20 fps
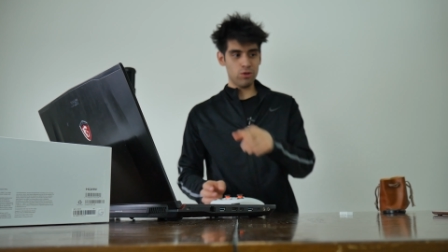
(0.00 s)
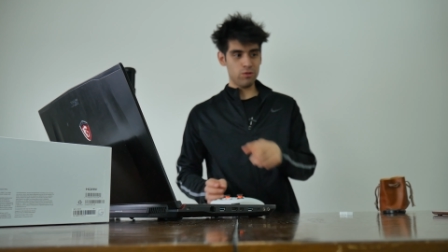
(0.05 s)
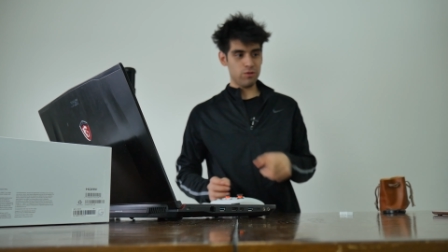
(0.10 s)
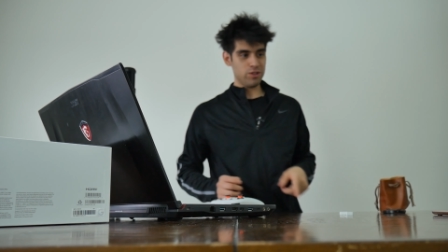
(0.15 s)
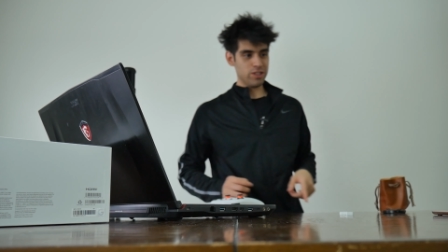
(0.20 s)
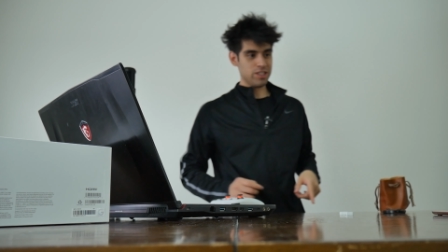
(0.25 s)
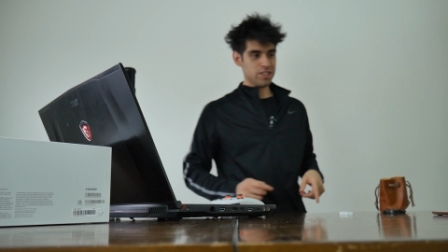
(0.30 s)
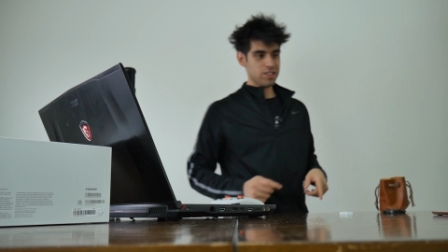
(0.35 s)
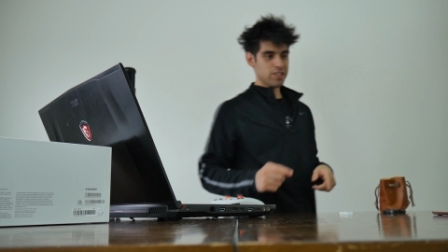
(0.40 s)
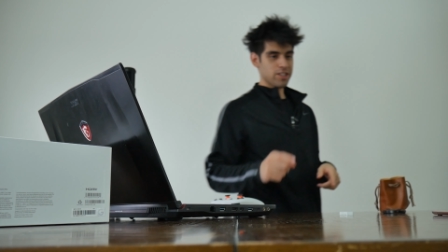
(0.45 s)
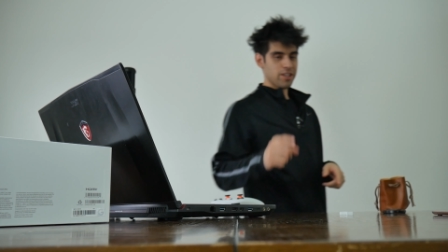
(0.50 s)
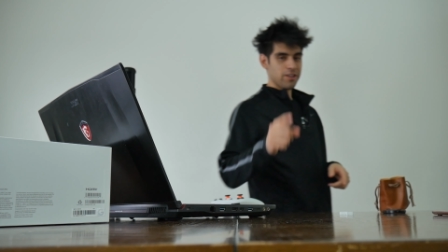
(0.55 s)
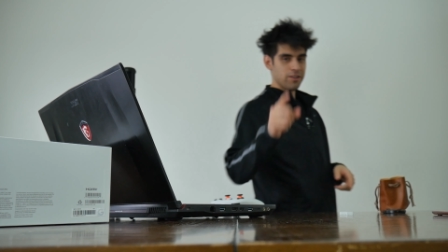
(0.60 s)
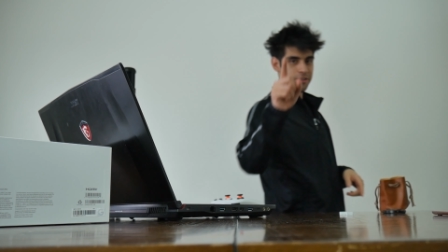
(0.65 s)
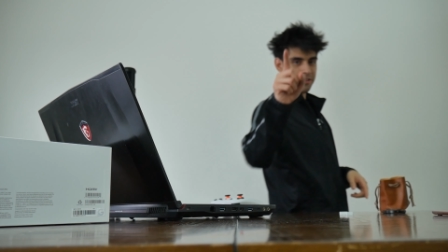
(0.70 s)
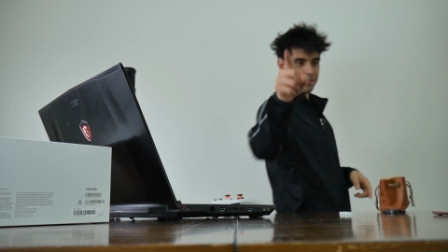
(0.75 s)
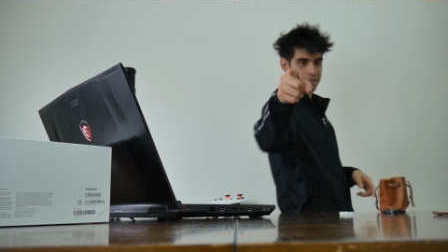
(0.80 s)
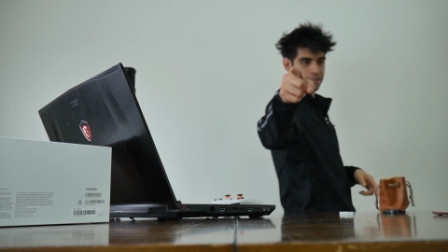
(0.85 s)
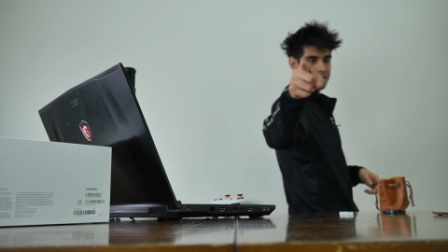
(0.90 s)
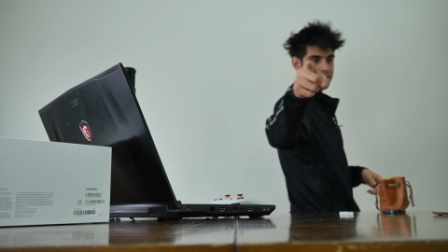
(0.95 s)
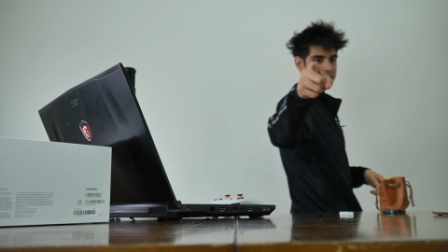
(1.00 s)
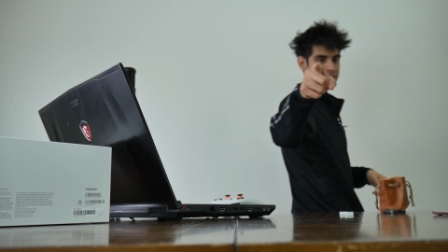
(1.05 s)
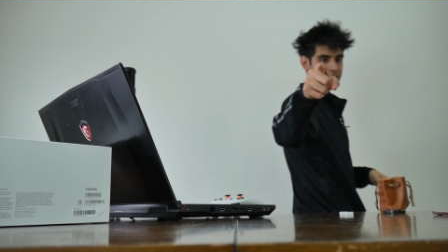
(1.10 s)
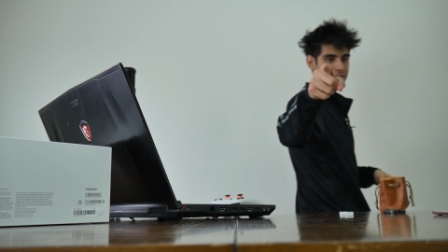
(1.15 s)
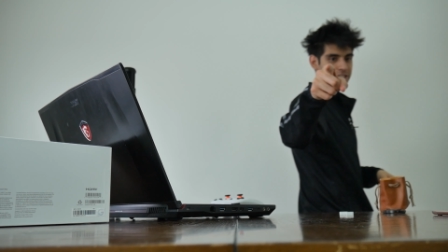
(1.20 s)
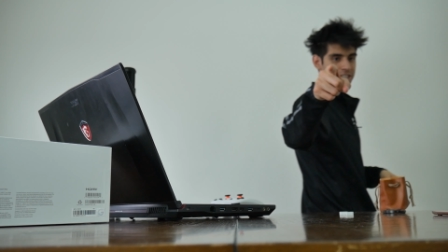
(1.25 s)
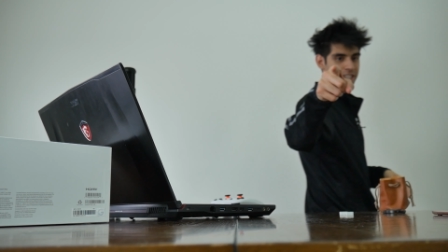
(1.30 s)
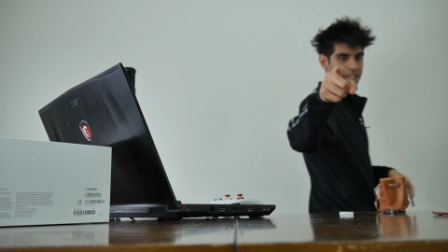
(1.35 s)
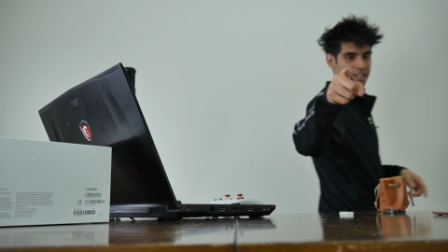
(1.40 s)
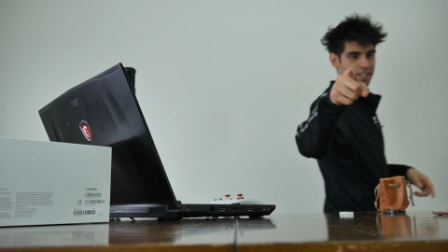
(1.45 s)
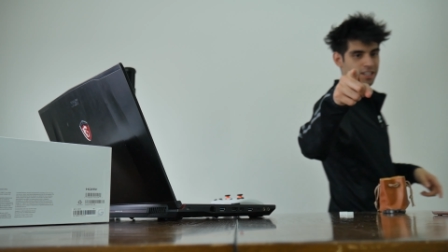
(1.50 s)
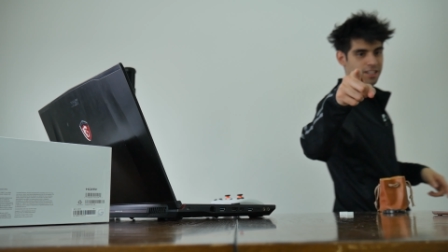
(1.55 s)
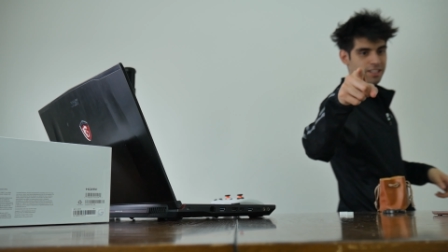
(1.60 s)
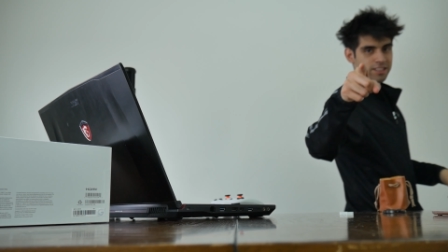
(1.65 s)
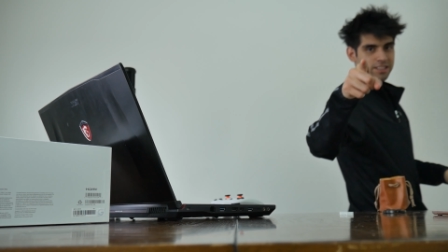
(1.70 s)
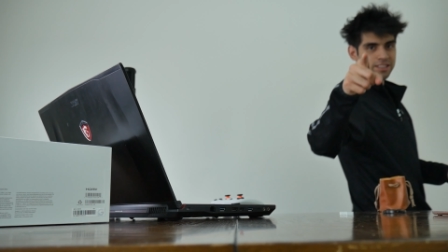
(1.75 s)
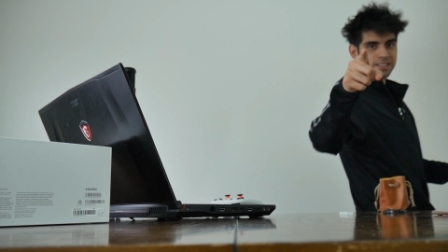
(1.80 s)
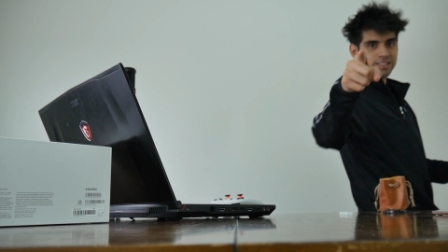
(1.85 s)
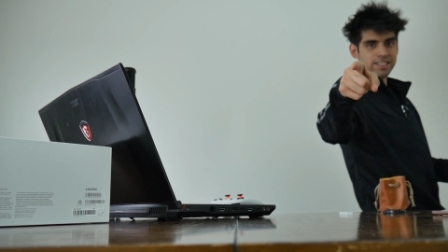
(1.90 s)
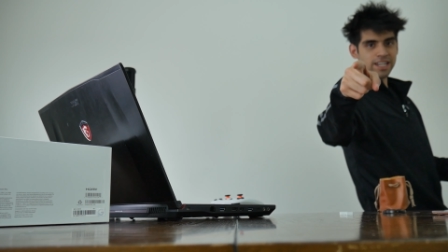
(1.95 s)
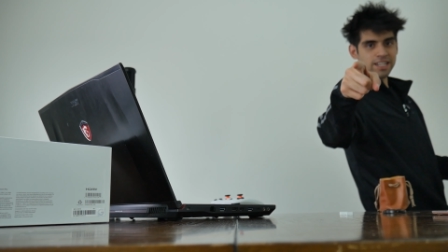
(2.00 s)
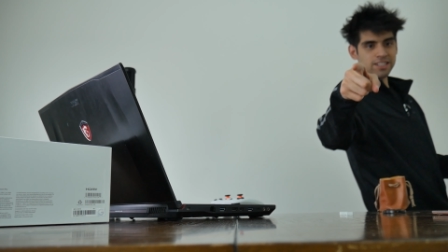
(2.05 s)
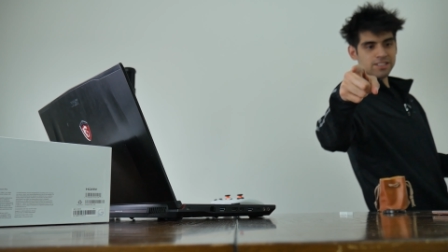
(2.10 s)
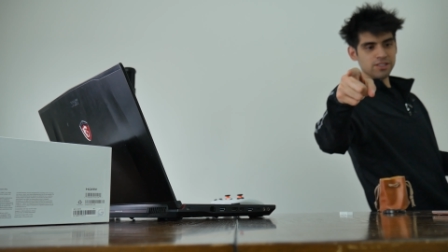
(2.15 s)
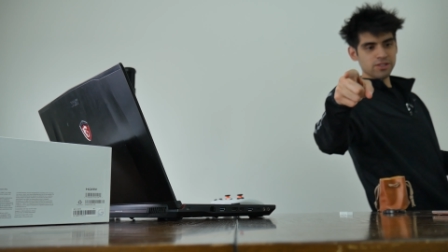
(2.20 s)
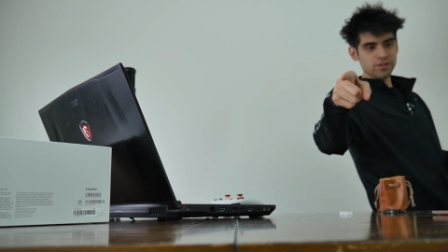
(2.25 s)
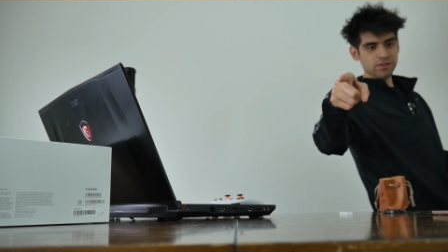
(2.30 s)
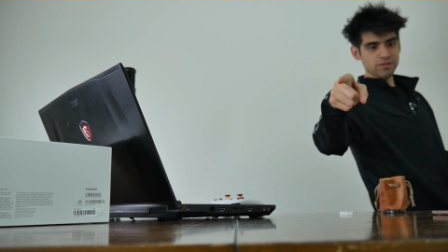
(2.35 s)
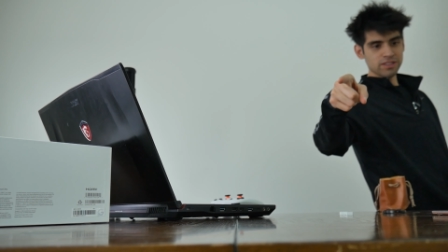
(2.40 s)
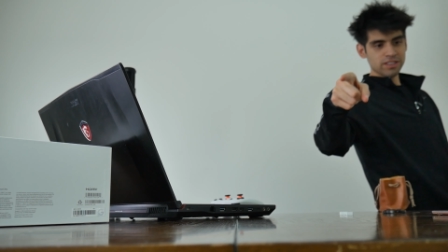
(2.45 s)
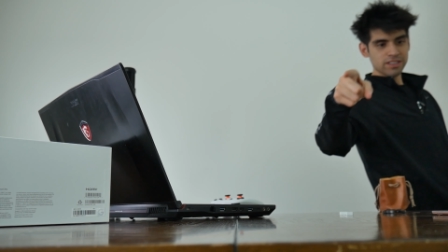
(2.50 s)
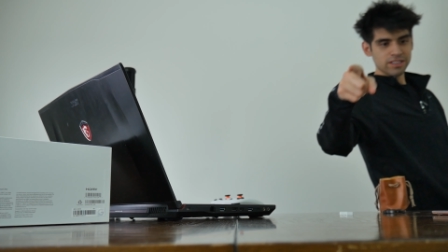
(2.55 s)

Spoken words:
footage though. So stay tuned.